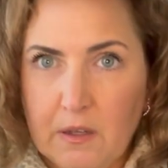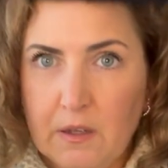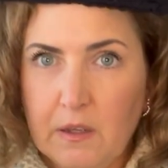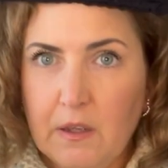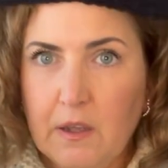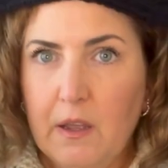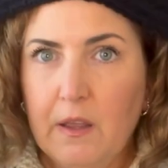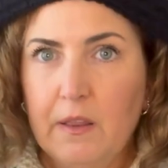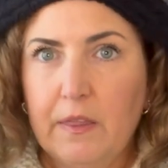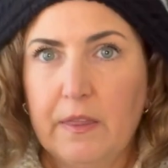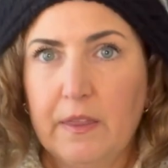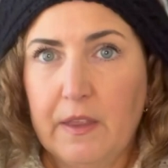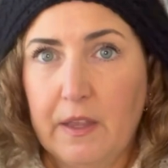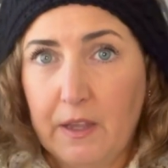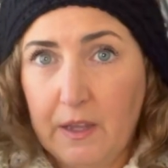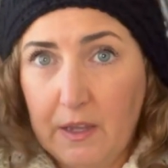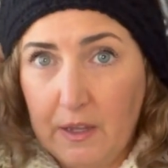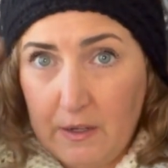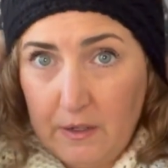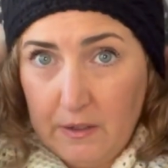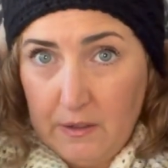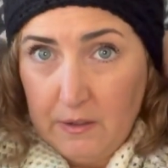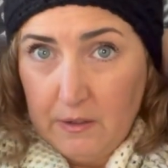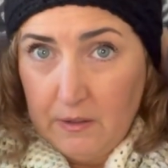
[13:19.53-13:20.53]
and
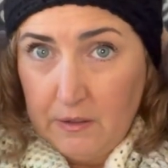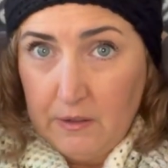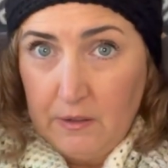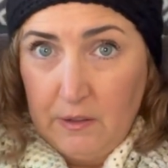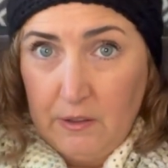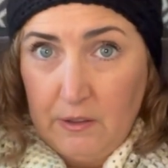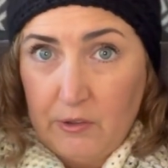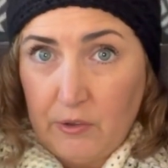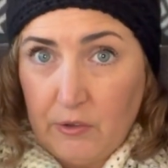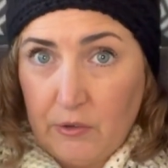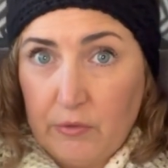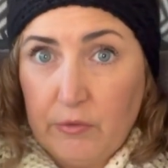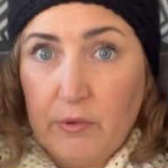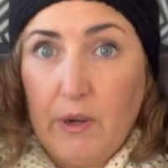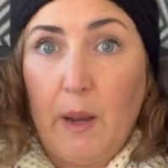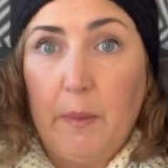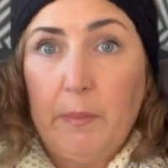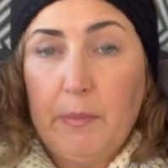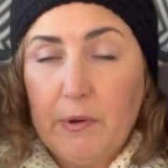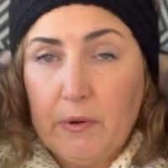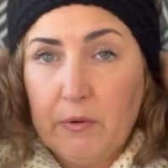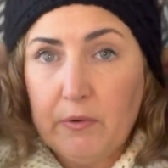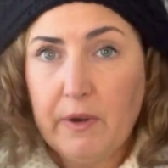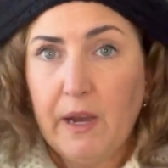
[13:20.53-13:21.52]
then you just
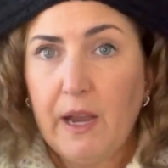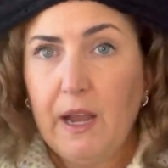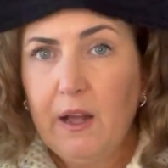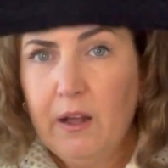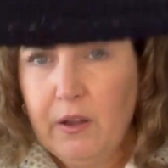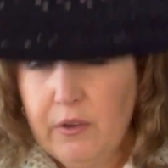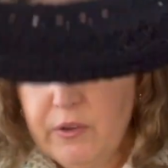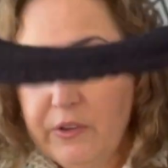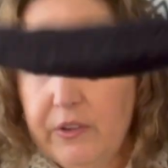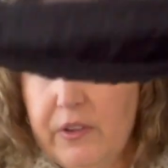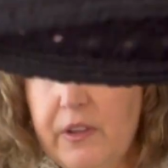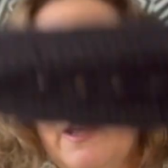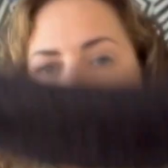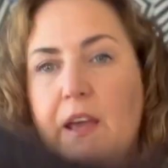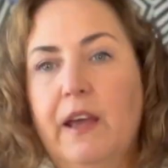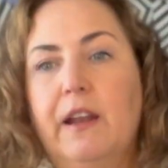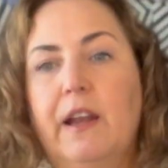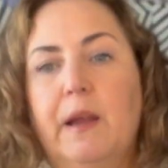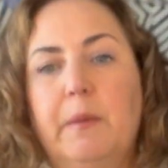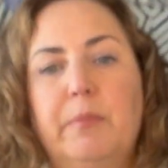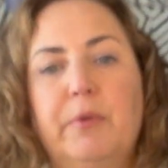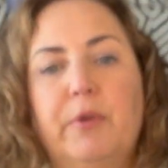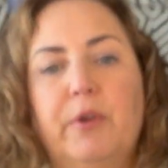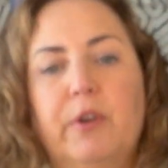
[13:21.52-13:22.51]
wrap it around, and
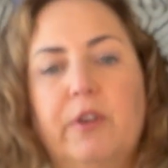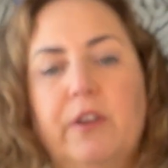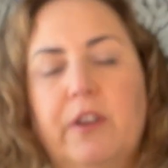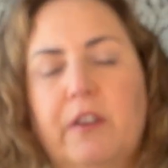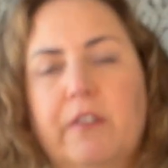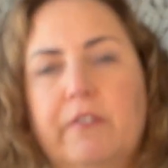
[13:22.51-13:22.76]
I put a